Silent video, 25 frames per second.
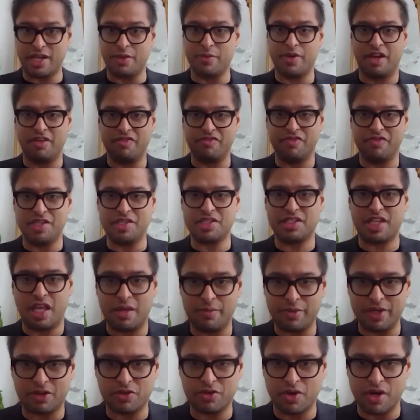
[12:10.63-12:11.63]
when I first came
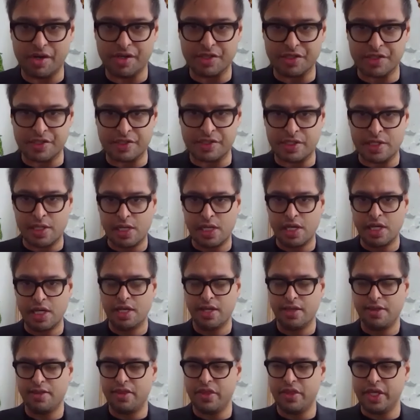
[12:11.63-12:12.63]
across
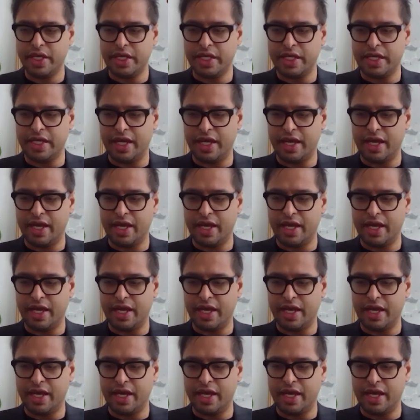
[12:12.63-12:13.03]
the